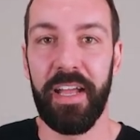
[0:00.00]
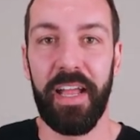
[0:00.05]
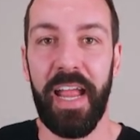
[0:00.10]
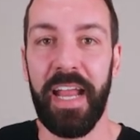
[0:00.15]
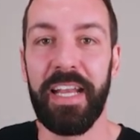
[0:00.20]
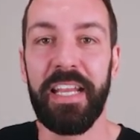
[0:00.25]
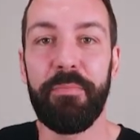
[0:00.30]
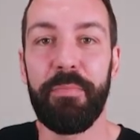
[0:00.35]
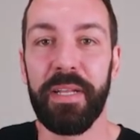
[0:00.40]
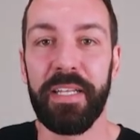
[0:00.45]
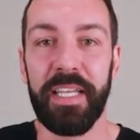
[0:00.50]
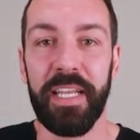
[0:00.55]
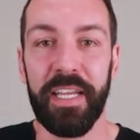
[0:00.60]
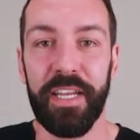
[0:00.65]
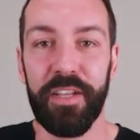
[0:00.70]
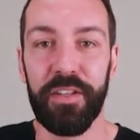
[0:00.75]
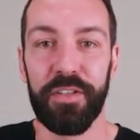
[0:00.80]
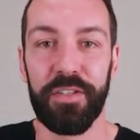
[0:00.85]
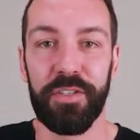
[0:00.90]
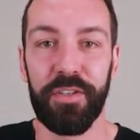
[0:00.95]
any
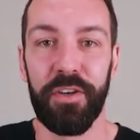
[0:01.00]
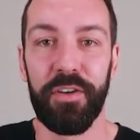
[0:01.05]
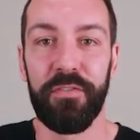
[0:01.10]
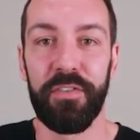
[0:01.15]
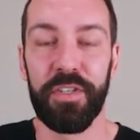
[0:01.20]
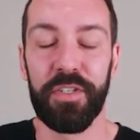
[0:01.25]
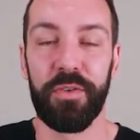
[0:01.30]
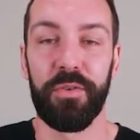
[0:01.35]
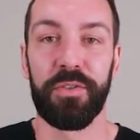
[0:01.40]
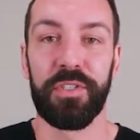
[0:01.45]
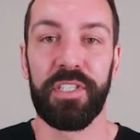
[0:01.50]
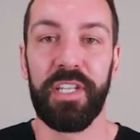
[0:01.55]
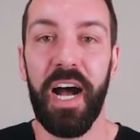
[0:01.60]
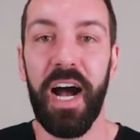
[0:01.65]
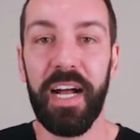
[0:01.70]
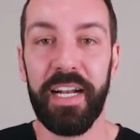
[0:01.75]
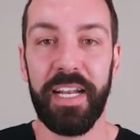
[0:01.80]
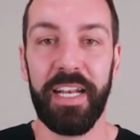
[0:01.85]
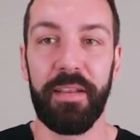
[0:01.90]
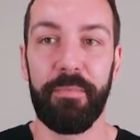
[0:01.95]
particular service or
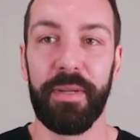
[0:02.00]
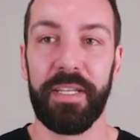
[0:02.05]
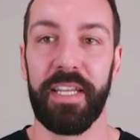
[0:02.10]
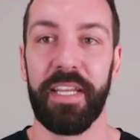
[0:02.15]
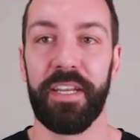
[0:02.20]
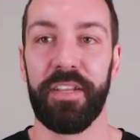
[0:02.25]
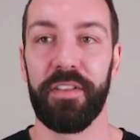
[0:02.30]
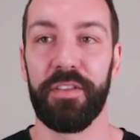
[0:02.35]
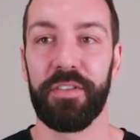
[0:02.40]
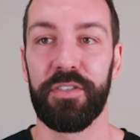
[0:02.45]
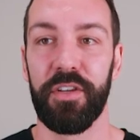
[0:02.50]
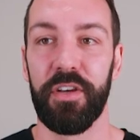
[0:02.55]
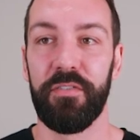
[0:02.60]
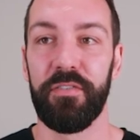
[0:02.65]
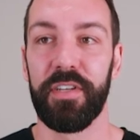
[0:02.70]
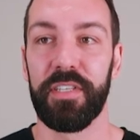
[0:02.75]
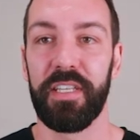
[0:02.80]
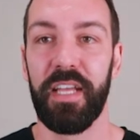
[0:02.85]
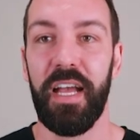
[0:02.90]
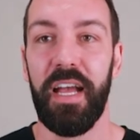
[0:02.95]
start any particular
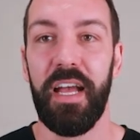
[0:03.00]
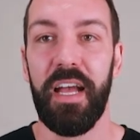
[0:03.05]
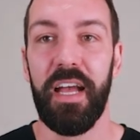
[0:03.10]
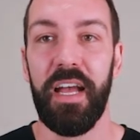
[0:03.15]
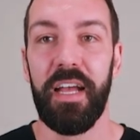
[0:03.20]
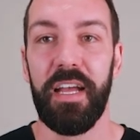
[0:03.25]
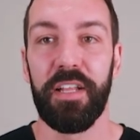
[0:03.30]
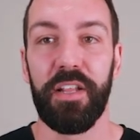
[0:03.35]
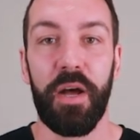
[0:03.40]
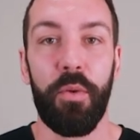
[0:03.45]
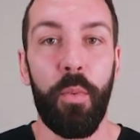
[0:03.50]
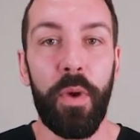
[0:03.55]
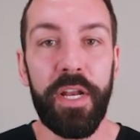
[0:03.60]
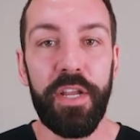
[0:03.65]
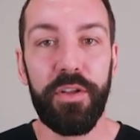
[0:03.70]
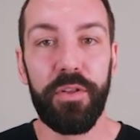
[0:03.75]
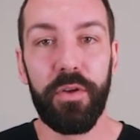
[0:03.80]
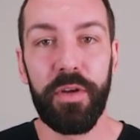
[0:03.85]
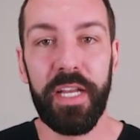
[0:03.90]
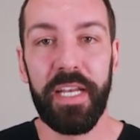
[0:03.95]
service. Like, when are
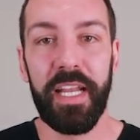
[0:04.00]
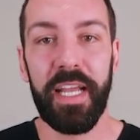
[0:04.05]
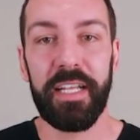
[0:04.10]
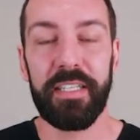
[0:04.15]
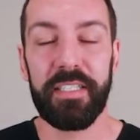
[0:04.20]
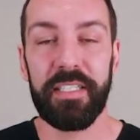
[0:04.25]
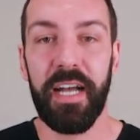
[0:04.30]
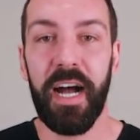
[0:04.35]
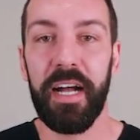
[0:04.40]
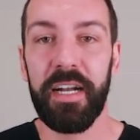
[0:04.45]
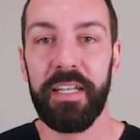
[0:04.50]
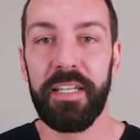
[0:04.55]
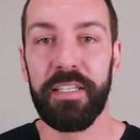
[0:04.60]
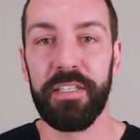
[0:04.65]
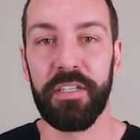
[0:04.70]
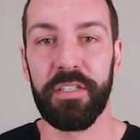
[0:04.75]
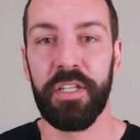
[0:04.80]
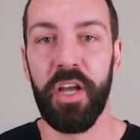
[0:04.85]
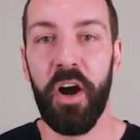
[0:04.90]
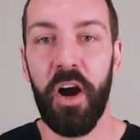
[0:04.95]
you looking to get started
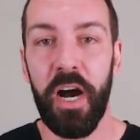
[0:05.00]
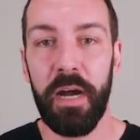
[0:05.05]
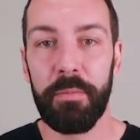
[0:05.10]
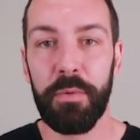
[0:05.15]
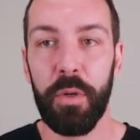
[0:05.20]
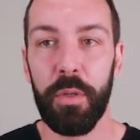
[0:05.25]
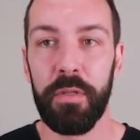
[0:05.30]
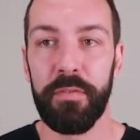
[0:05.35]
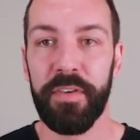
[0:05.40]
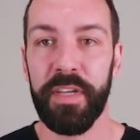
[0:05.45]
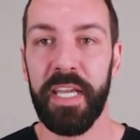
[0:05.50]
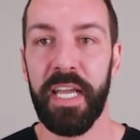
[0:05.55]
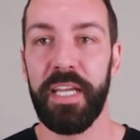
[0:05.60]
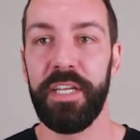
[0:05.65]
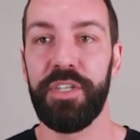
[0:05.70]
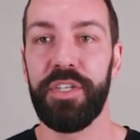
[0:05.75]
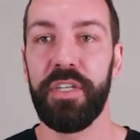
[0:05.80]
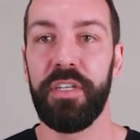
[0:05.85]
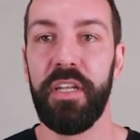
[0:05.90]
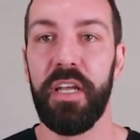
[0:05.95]
is time
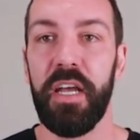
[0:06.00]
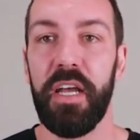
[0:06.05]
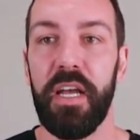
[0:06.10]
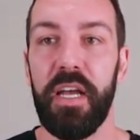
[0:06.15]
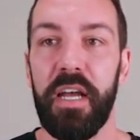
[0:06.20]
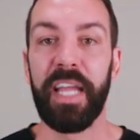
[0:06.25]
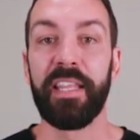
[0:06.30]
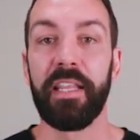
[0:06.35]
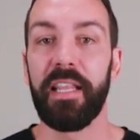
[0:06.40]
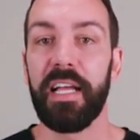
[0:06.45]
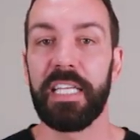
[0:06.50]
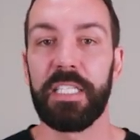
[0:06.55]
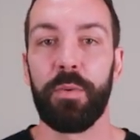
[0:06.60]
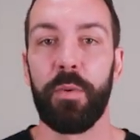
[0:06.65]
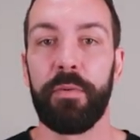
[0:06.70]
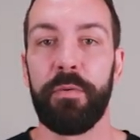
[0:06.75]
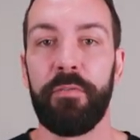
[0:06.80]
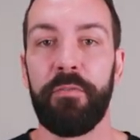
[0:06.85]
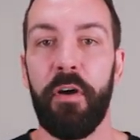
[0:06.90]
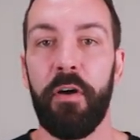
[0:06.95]
qualification. And the last
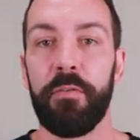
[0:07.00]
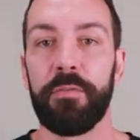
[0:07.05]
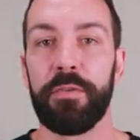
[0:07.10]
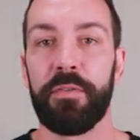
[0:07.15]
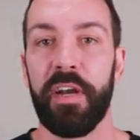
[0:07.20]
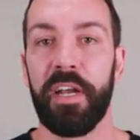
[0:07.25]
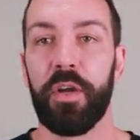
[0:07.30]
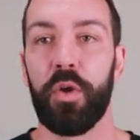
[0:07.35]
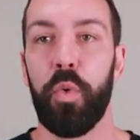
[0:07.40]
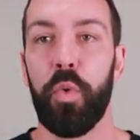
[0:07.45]
one revolves around